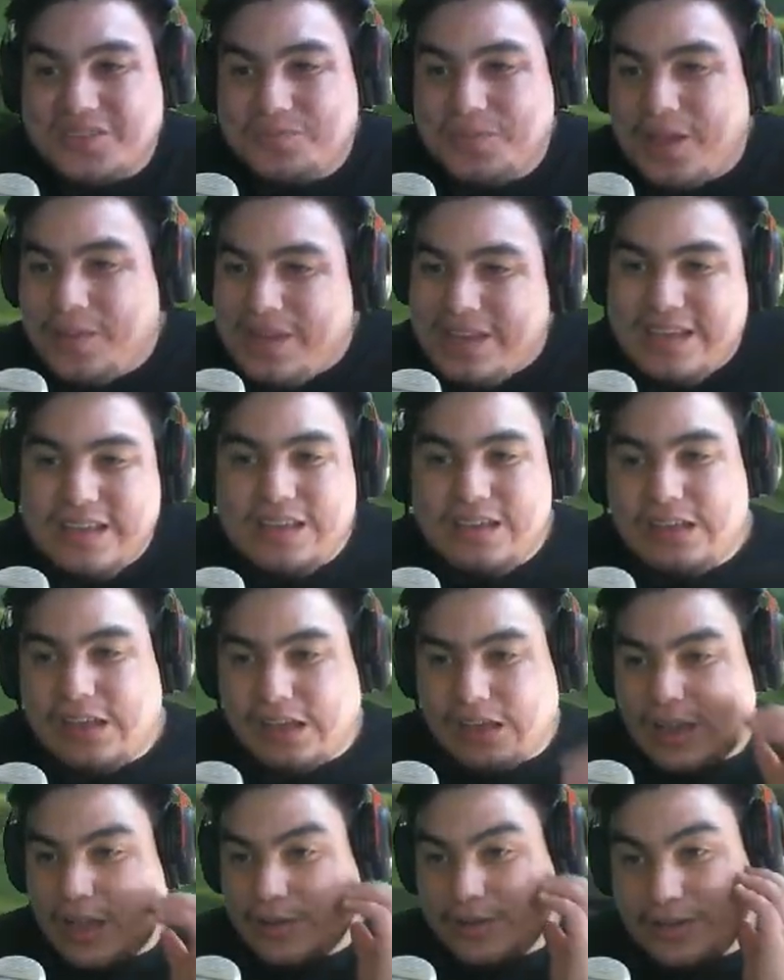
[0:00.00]
Maybe he,
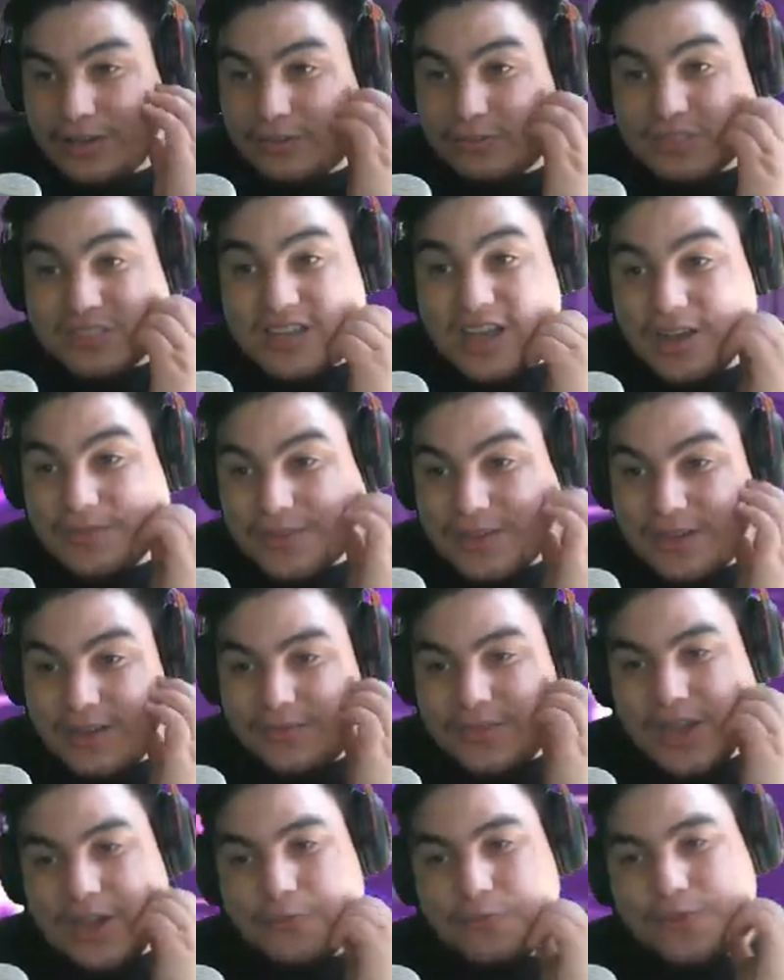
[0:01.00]
I don't know, was confident
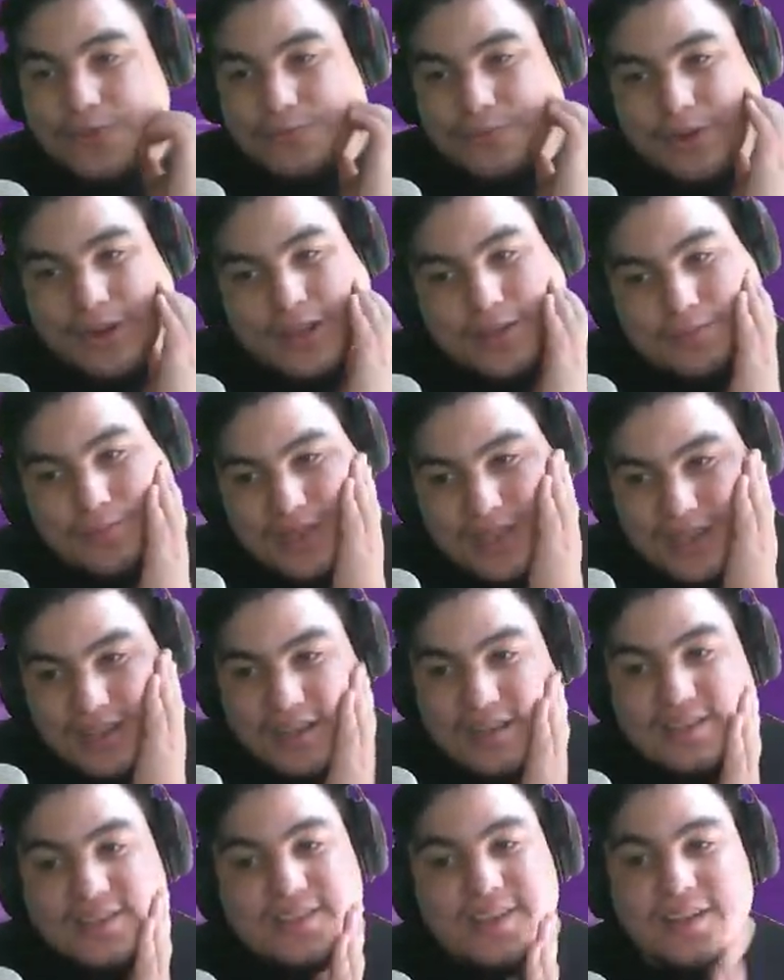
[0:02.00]
enough that I wouldn't bring it
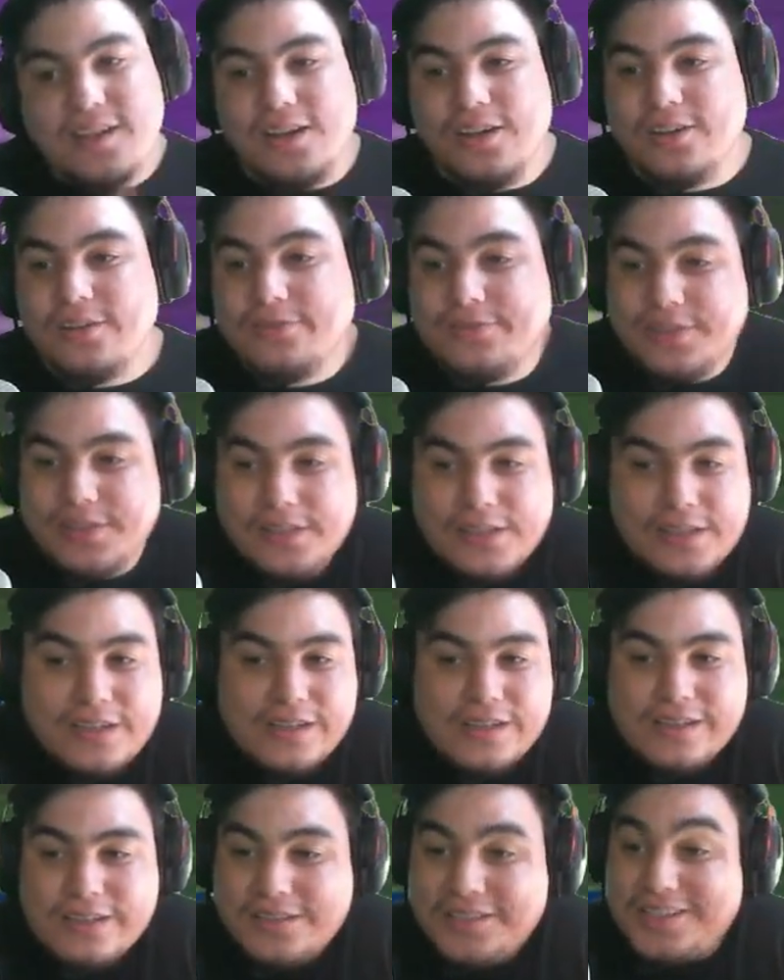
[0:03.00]
because of
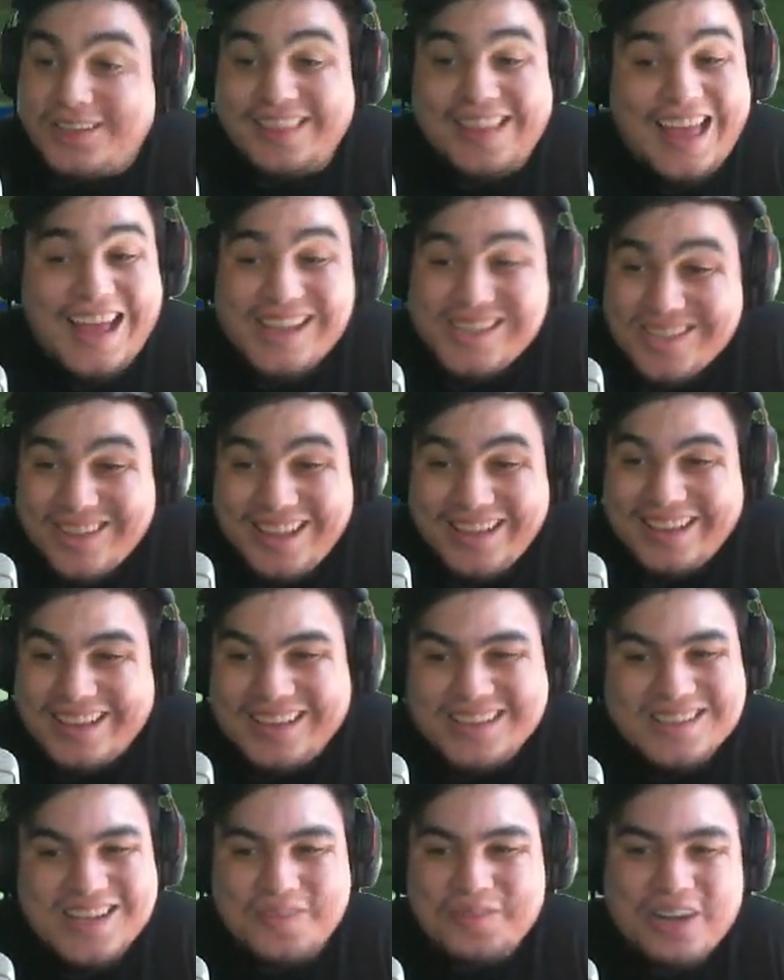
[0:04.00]
Salazzle, I
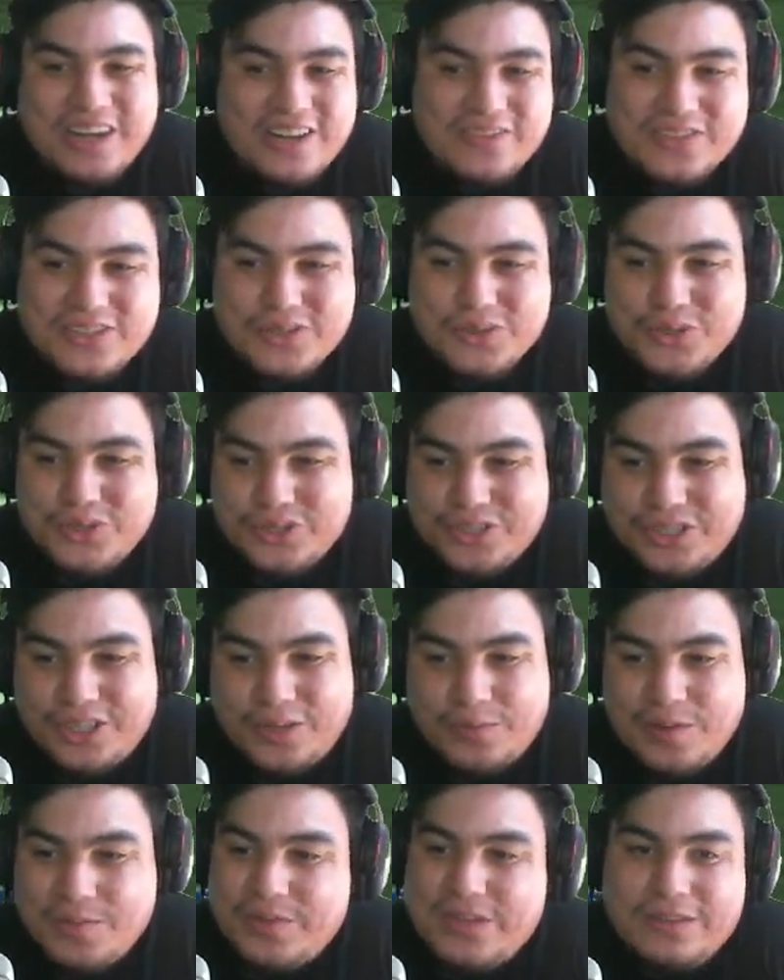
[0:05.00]
guess? I'm not even too, too
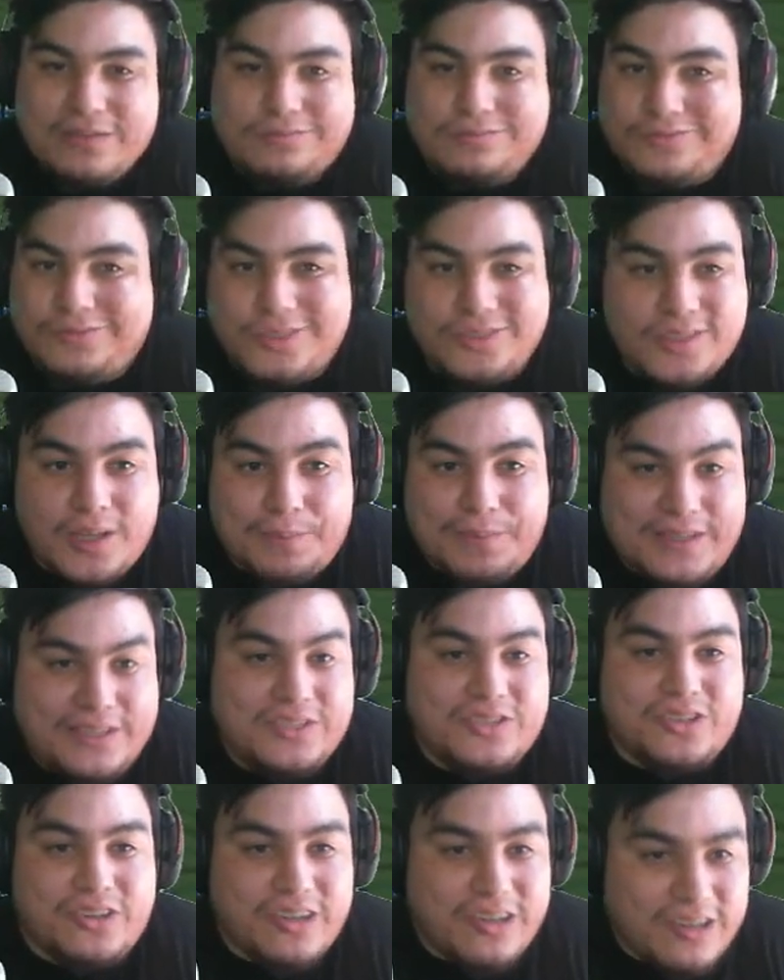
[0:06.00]
sure. Maybe to the
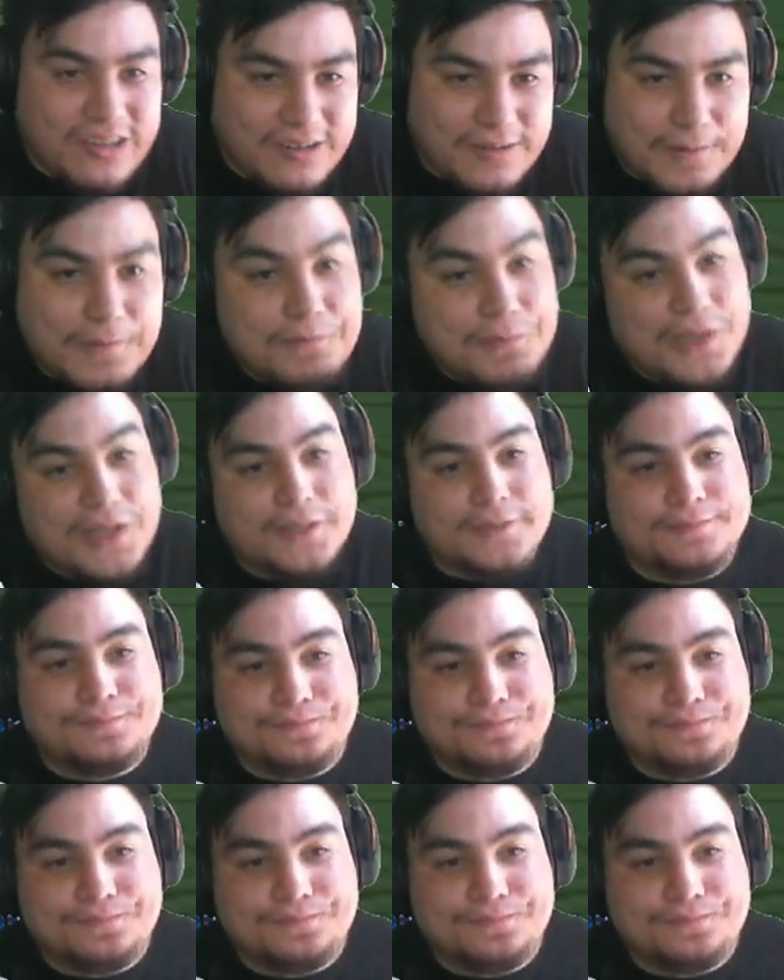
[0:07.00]
Pinsir, but